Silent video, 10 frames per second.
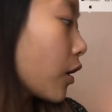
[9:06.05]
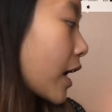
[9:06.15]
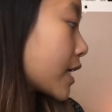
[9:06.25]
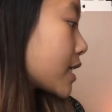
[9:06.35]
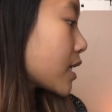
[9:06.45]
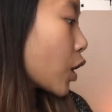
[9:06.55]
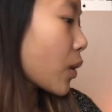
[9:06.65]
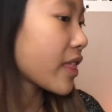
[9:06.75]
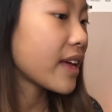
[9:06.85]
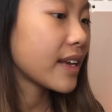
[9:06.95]
Okay,
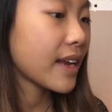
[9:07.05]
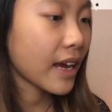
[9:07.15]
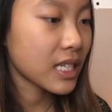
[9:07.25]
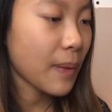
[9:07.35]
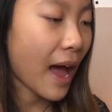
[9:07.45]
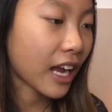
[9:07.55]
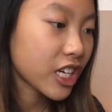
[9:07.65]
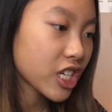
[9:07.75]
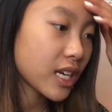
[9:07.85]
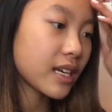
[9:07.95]
so the next
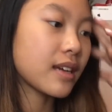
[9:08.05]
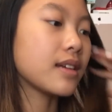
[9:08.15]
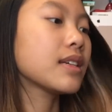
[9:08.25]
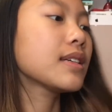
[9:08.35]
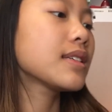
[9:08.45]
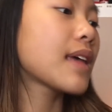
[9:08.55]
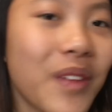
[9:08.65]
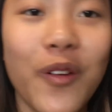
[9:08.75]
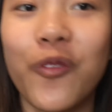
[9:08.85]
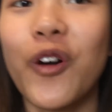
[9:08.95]
package is
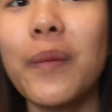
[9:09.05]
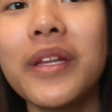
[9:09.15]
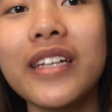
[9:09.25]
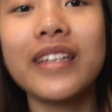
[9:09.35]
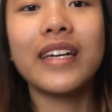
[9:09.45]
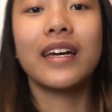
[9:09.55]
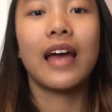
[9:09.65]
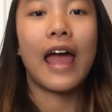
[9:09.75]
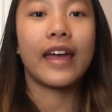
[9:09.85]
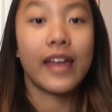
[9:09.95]
from Lily,
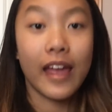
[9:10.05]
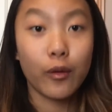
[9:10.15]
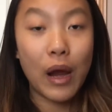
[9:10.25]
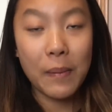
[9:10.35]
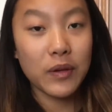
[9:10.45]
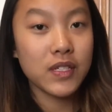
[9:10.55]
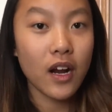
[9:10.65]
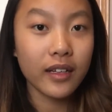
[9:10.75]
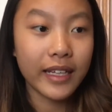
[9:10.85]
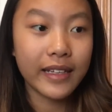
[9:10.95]
aka Rainbow
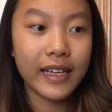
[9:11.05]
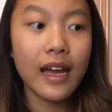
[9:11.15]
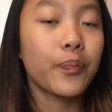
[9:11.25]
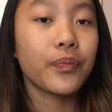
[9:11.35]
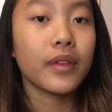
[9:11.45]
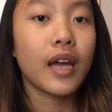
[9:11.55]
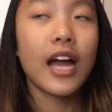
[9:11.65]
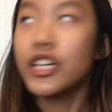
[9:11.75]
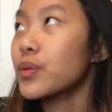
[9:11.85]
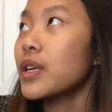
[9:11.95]
Star Lily.
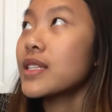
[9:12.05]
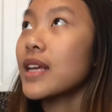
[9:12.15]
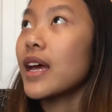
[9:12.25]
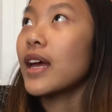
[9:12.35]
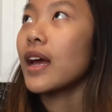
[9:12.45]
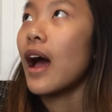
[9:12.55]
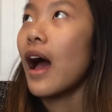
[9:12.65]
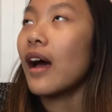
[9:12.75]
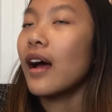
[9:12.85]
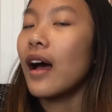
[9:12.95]
I just want to say
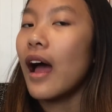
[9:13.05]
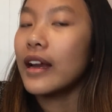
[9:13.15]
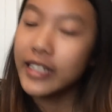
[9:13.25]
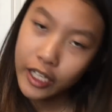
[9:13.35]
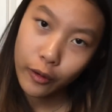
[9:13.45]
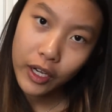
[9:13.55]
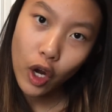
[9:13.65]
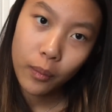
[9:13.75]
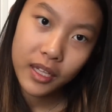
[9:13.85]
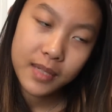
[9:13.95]
I did already
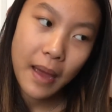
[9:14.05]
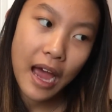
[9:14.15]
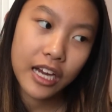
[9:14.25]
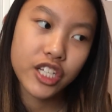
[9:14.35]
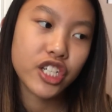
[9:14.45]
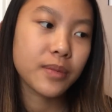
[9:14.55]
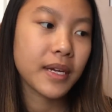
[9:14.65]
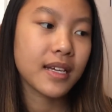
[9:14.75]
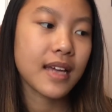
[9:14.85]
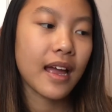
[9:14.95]
open this package just
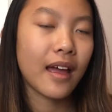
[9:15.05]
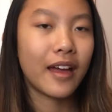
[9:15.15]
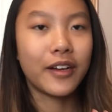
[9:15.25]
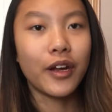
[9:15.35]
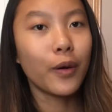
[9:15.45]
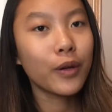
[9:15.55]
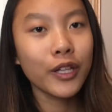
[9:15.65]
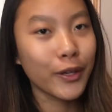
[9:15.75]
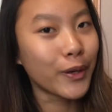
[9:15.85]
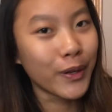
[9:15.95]
because I had no
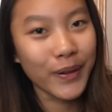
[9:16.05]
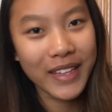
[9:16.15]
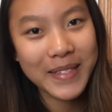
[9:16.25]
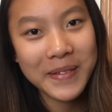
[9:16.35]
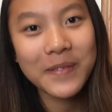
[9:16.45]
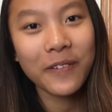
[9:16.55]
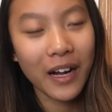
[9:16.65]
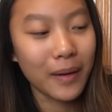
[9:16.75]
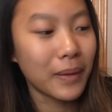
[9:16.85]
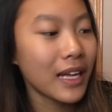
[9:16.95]
clue who this was
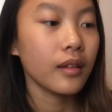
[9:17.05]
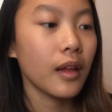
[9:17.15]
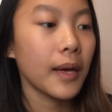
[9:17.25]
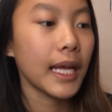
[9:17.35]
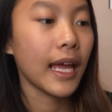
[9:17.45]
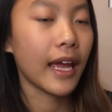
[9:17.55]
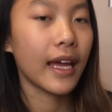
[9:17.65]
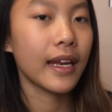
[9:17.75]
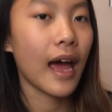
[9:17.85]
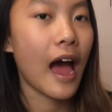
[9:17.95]
from.
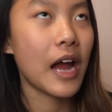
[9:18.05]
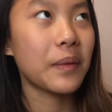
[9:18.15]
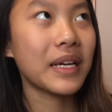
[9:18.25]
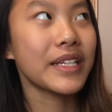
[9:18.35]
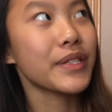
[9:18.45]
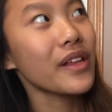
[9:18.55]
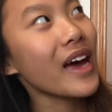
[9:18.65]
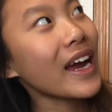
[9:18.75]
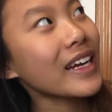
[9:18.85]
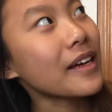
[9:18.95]
And I already saw
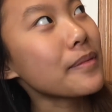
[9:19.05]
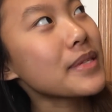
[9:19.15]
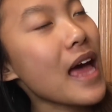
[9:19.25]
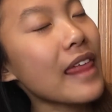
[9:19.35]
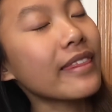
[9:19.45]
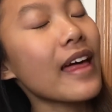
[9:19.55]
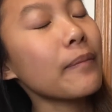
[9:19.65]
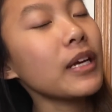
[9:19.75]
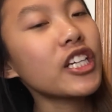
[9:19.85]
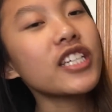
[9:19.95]
the items, and
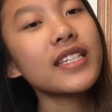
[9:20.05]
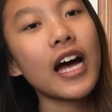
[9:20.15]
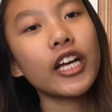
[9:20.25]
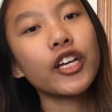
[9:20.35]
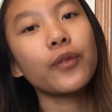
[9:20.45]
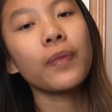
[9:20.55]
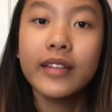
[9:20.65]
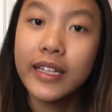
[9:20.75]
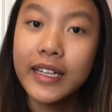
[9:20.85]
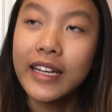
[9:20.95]
let me just tell you,
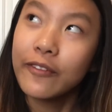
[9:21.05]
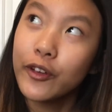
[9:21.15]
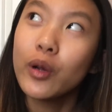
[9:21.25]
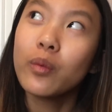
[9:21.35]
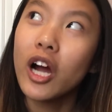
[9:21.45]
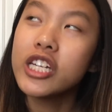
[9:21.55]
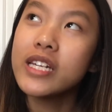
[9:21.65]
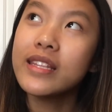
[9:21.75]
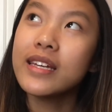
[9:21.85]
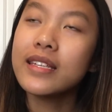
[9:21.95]
Lily, if you're
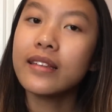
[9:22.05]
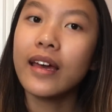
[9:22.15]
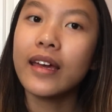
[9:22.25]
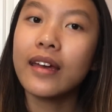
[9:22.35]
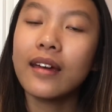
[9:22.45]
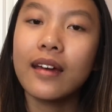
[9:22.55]
watching this, like,